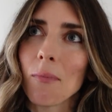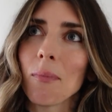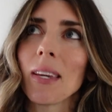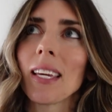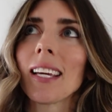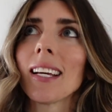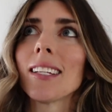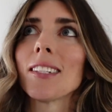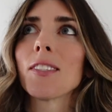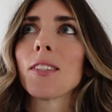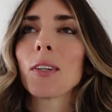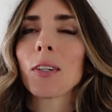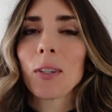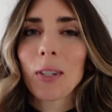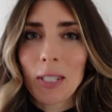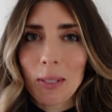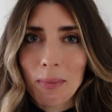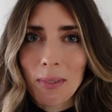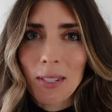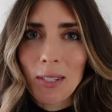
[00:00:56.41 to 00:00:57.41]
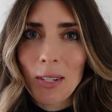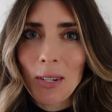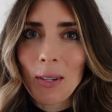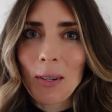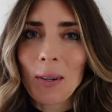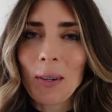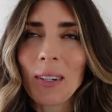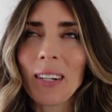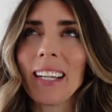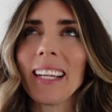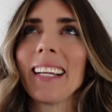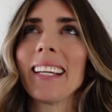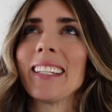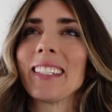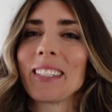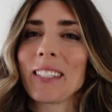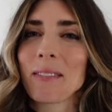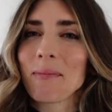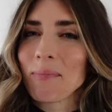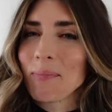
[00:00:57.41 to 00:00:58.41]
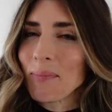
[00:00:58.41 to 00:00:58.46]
because their Christmas decor is